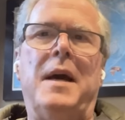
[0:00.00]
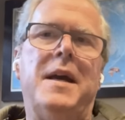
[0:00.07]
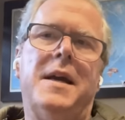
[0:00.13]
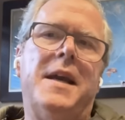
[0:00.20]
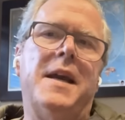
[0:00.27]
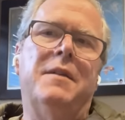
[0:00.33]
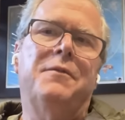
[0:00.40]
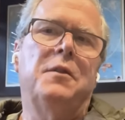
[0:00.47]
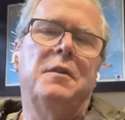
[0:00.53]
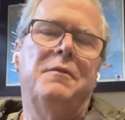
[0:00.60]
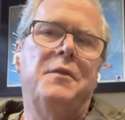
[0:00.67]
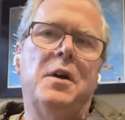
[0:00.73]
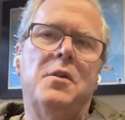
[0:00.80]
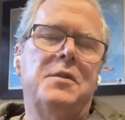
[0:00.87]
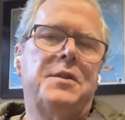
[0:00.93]
buy a
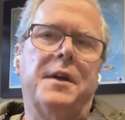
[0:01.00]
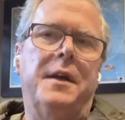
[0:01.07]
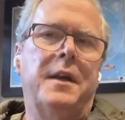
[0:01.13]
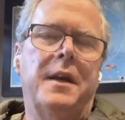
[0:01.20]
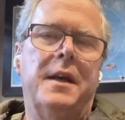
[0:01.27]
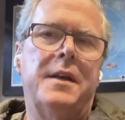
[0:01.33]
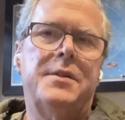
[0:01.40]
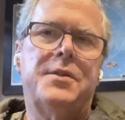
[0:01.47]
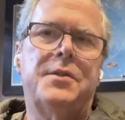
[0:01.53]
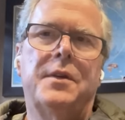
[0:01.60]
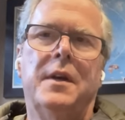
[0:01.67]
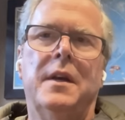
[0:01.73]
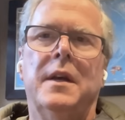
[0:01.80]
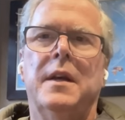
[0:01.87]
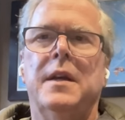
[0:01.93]
handful of votes, I
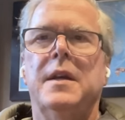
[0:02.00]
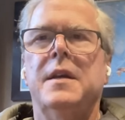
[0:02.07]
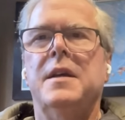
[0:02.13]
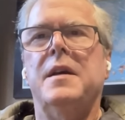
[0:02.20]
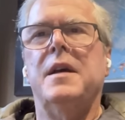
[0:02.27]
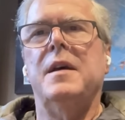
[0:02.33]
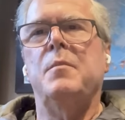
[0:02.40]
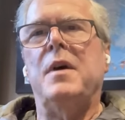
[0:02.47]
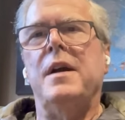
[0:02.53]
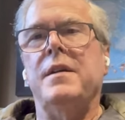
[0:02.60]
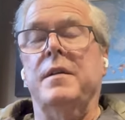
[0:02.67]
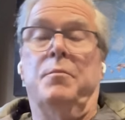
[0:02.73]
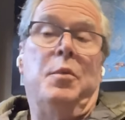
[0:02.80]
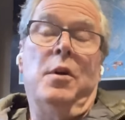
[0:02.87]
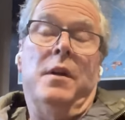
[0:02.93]
guess. Uh,
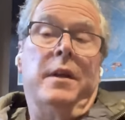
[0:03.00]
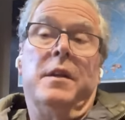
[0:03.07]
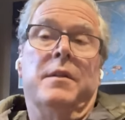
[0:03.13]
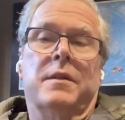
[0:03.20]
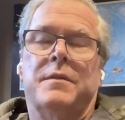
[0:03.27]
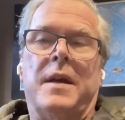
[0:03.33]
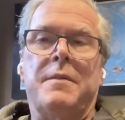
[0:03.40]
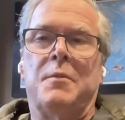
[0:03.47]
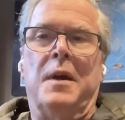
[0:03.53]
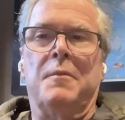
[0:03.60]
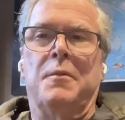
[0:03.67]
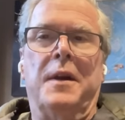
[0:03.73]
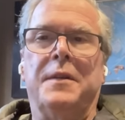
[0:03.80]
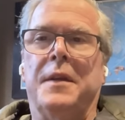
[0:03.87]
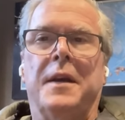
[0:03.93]
by apparently, the, I've,
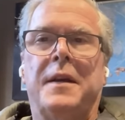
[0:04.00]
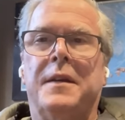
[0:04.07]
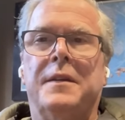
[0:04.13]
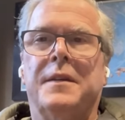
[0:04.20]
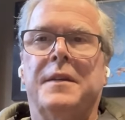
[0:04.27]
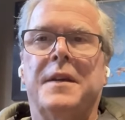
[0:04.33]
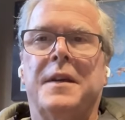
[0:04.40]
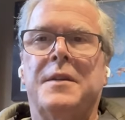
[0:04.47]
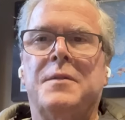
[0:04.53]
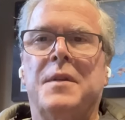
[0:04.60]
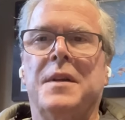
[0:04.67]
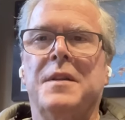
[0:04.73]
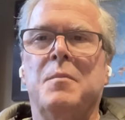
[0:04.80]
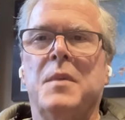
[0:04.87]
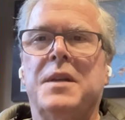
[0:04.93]
I've, read that uh,
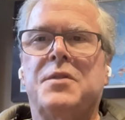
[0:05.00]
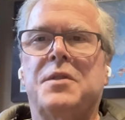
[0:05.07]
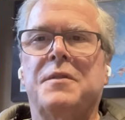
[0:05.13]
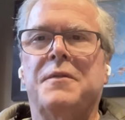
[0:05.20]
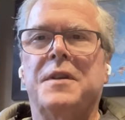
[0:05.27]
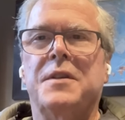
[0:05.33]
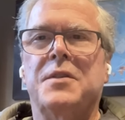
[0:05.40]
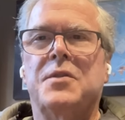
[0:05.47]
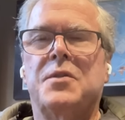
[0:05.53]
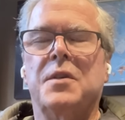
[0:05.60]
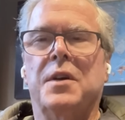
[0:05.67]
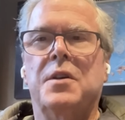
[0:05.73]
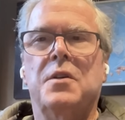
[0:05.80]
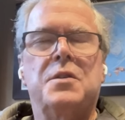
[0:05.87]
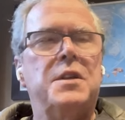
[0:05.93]
mm-hmm. in the midst of
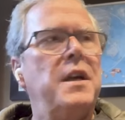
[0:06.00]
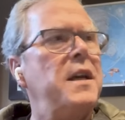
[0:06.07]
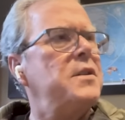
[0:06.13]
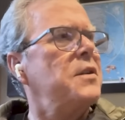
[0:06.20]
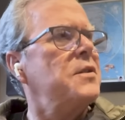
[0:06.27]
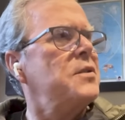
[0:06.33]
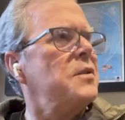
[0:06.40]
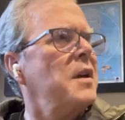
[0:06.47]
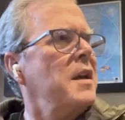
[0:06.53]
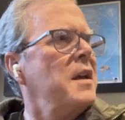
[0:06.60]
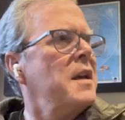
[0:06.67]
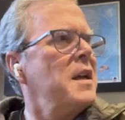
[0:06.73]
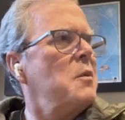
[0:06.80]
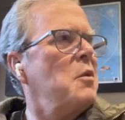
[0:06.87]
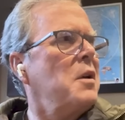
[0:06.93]
his negotiations.
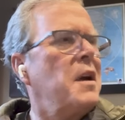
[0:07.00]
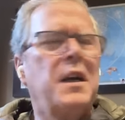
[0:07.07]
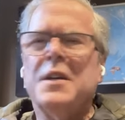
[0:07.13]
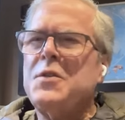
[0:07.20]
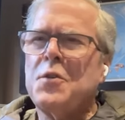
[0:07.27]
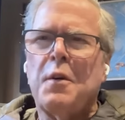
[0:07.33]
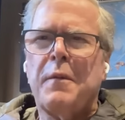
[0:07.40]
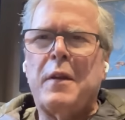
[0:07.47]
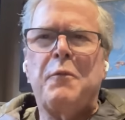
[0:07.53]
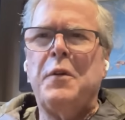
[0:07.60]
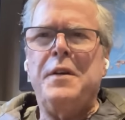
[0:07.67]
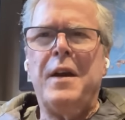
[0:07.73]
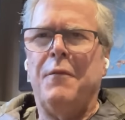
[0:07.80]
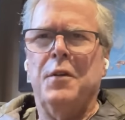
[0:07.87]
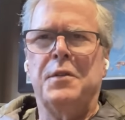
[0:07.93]
Well, a conservative
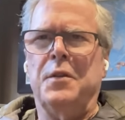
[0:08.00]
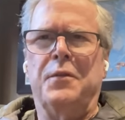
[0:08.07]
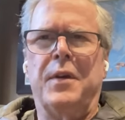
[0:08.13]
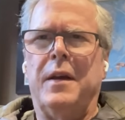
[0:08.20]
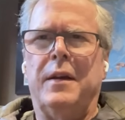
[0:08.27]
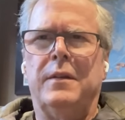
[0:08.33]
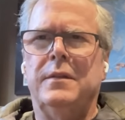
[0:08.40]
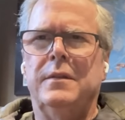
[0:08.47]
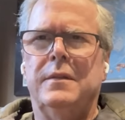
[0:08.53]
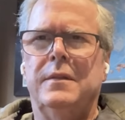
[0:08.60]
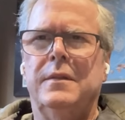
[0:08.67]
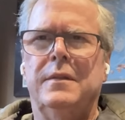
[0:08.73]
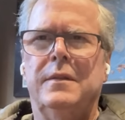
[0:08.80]
would never do that. Mm.